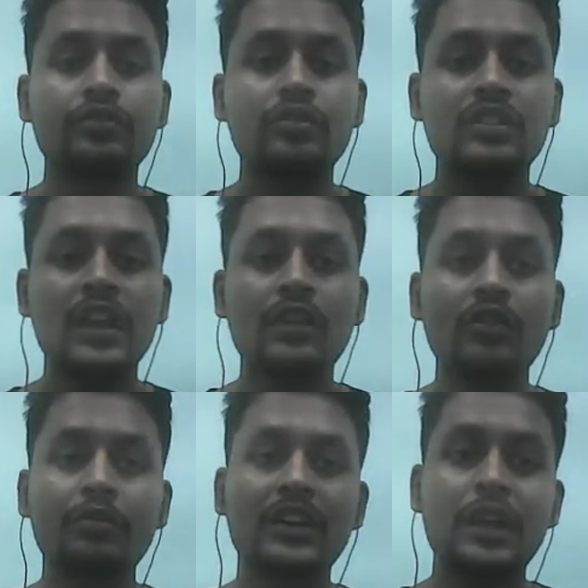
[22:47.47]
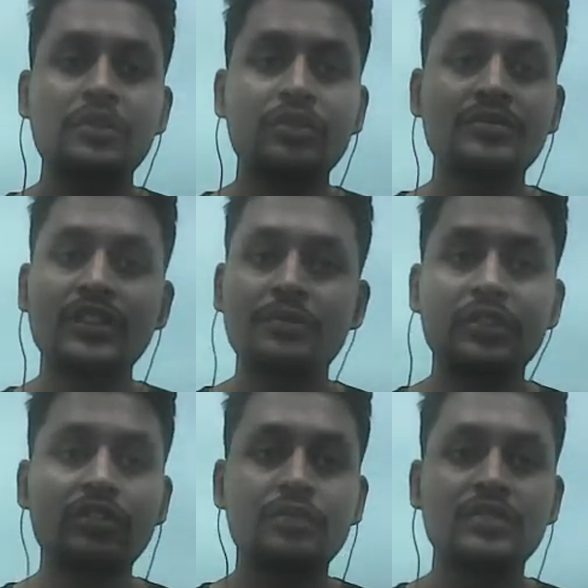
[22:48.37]
so there will be chemisorption and
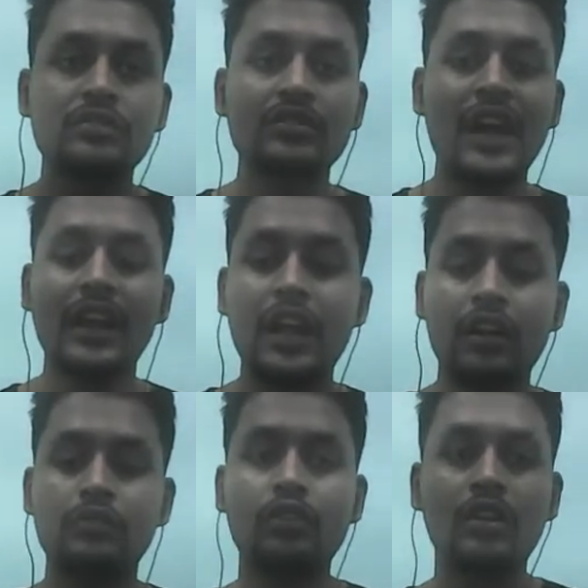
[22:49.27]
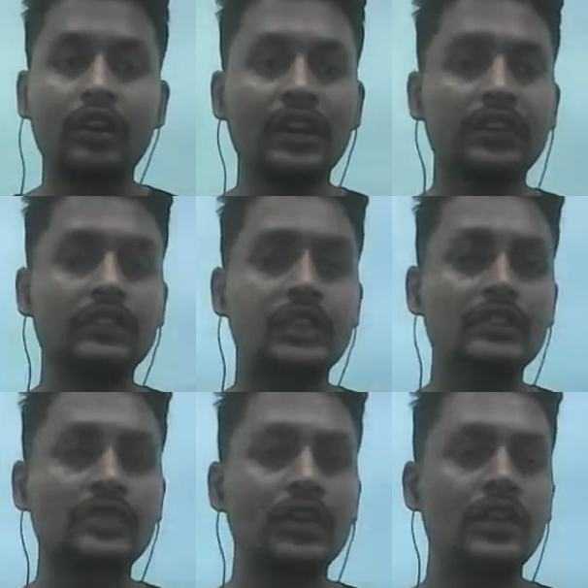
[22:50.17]
physisorption, and we already
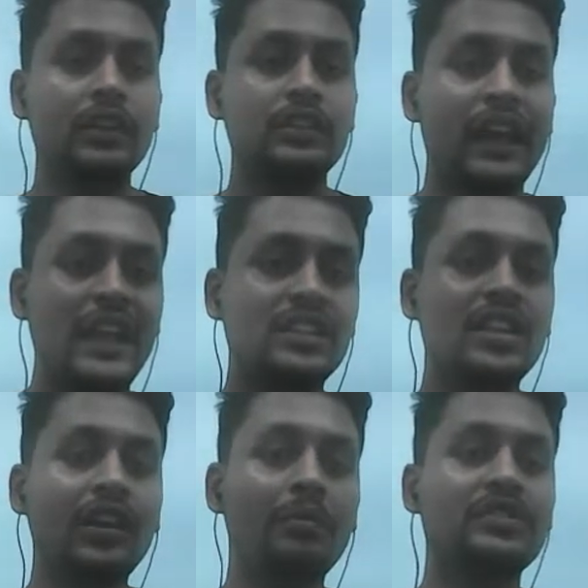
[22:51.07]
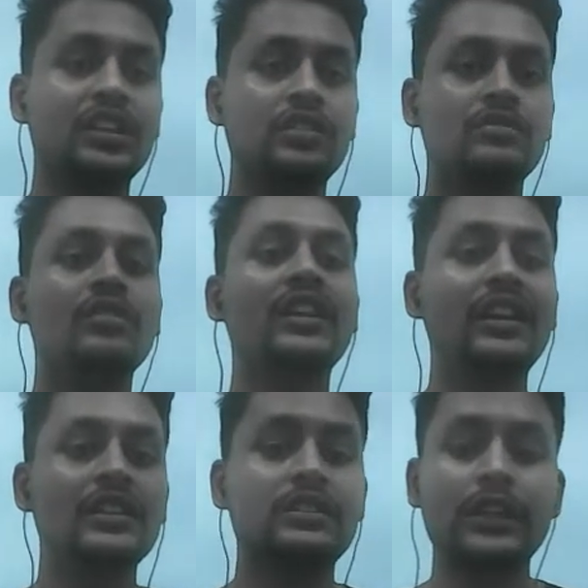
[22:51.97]
discussed the enthalpy change or the
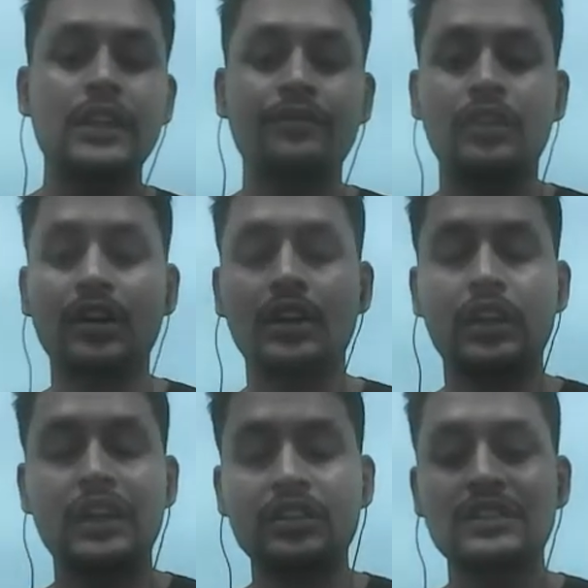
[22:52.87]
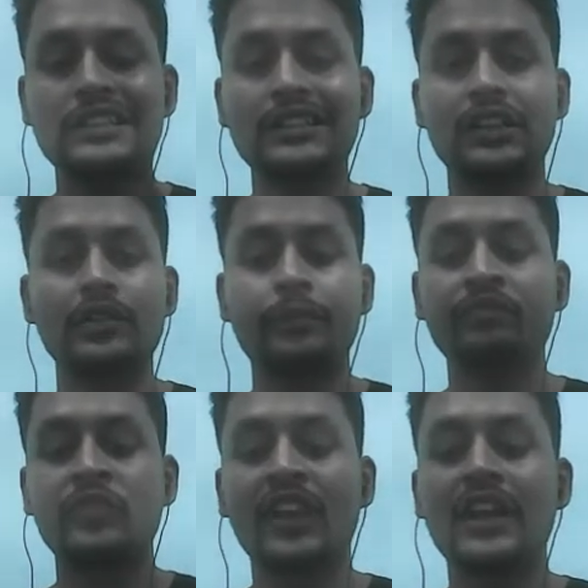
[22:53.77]
energy change
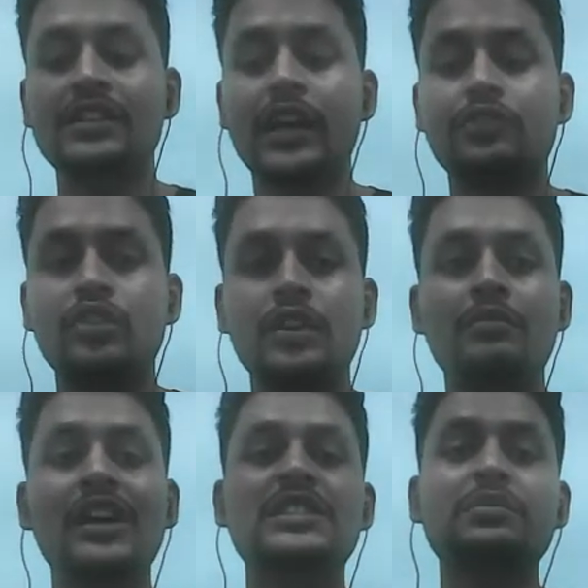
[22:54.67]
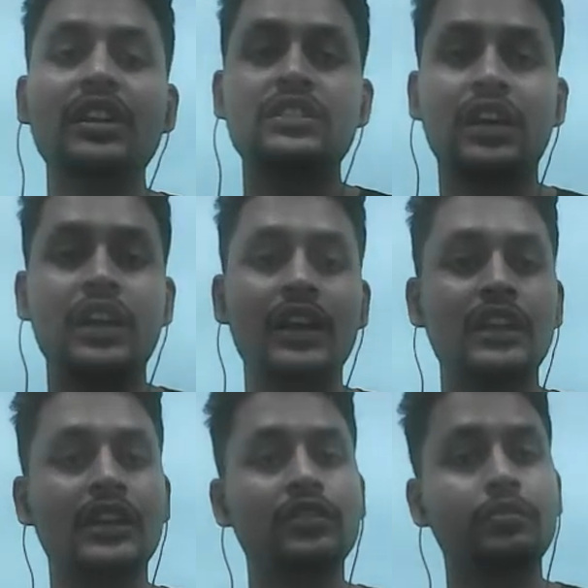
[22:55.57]
is actually much
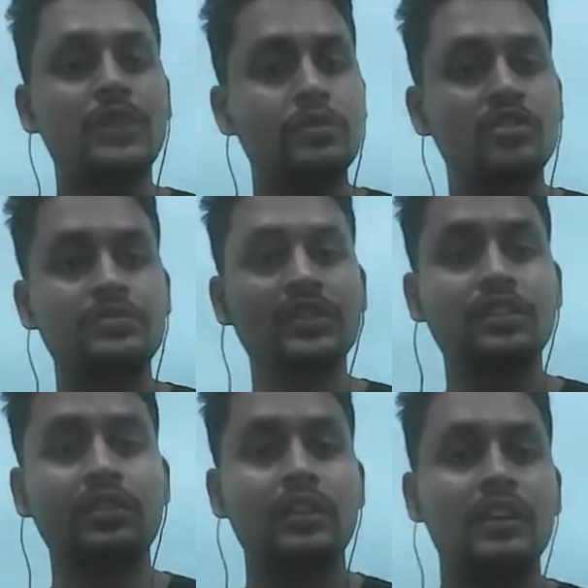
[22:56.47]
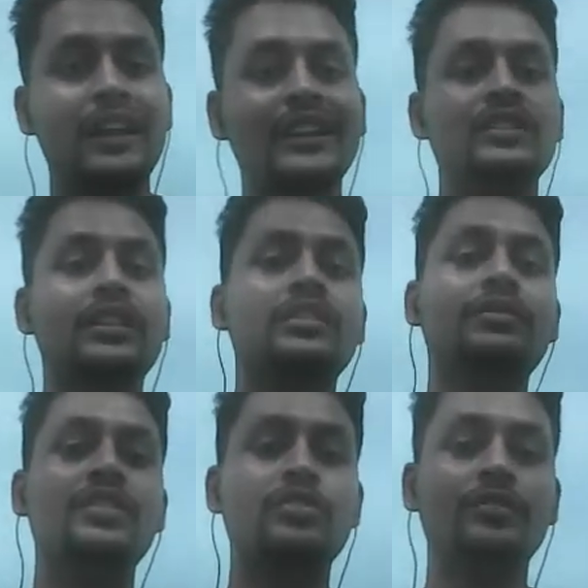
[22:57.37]
higher in case of chemisorption rather than
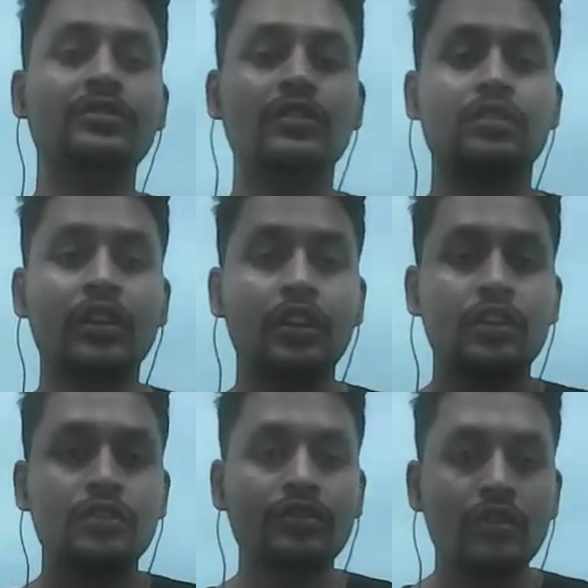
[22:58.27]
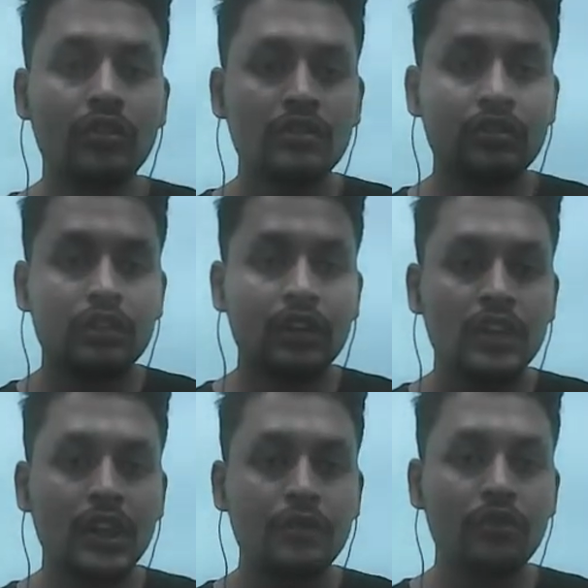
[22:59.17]
the physisorption. So
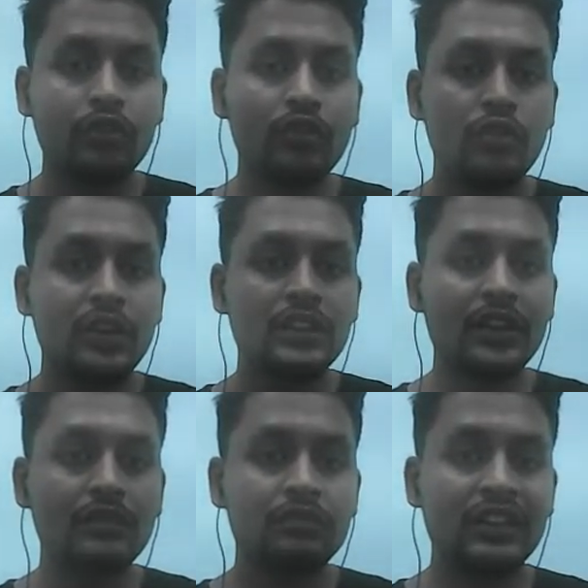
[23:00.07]
if we go by the